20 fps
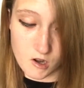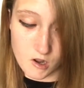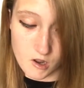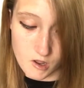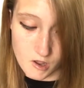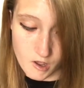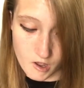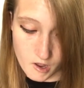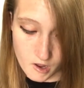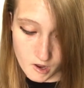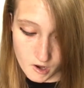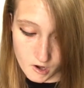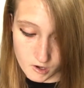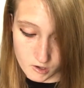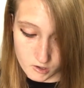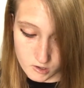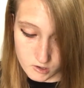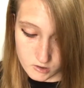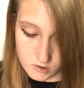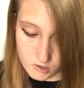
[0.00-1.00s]
and
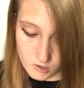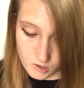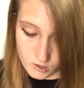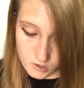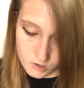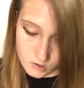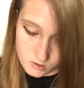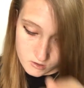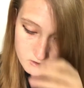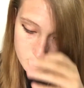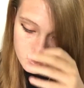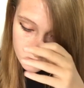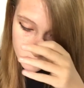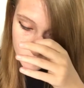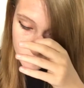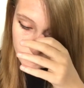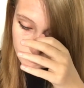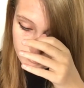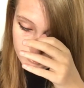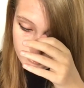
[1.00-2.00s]
the
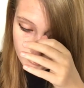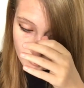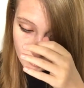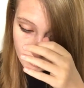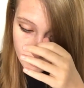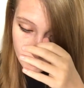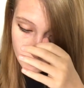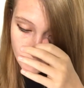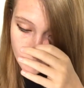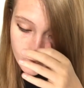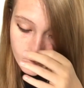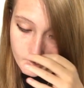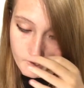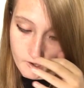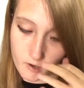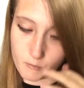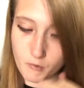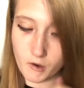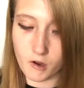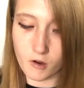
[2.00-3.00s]
song I came
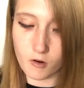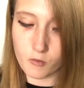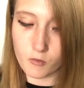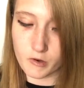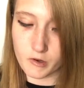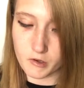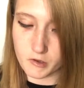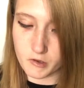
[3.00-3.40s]
out with